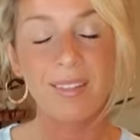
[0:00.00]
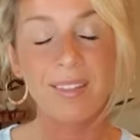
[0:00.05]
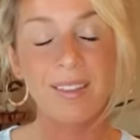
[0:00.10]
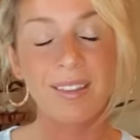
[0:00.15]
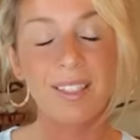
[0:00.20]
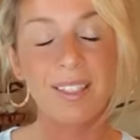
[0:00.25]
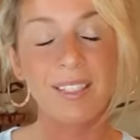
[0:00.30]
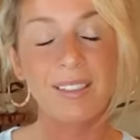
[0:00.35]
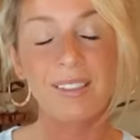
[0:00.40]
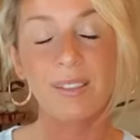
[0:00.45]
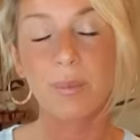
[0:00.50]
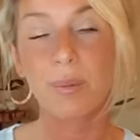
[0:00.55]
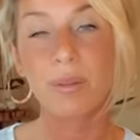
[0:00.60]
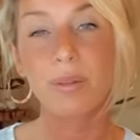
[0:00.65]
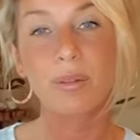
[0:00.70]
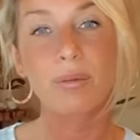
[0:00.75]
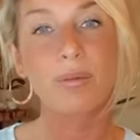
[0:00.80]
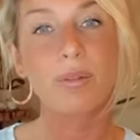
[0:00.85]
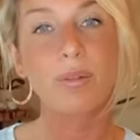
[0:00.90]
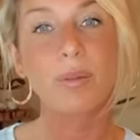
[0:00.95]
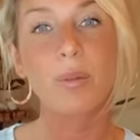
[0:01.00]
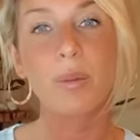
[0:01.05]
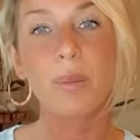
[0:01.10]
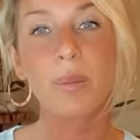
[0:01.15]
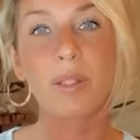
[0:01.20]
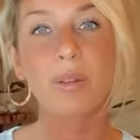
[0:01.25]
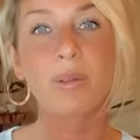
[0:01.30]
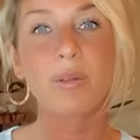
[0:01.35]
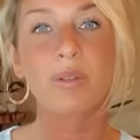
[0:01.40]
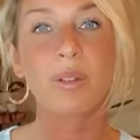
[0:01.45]
There's a beautiful
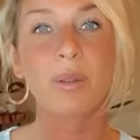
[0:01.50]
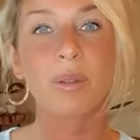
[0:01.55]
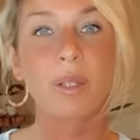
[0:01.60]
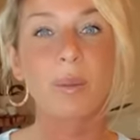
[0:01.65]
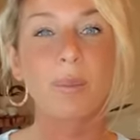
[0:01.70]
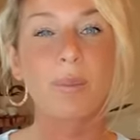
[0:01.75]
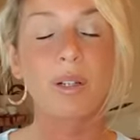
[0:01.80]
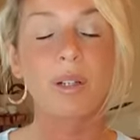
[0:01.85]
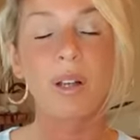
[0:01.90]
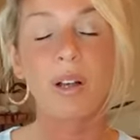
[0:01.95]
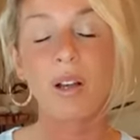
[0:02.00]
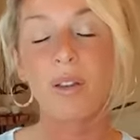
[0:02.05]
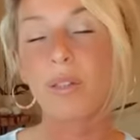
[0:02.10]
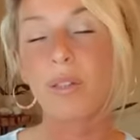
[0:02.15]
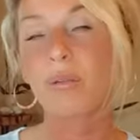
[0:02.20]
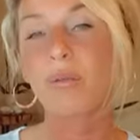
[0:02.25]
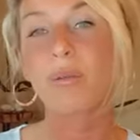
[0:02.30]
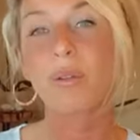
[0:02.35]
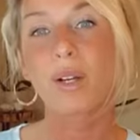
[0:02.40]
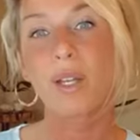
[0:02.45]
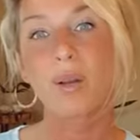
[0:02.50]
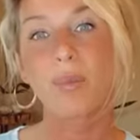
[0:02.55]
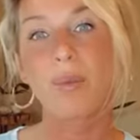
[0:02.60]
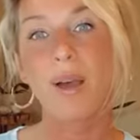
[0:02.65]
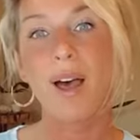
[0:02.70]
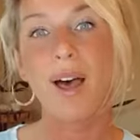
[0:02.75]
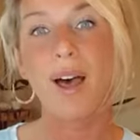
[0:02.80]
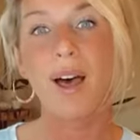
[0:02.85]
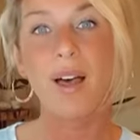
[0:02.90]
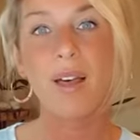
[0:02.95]
woman who wrote a book called The Royal
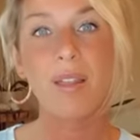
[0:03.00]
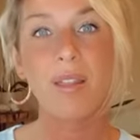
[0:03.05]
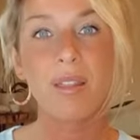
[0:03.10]
Path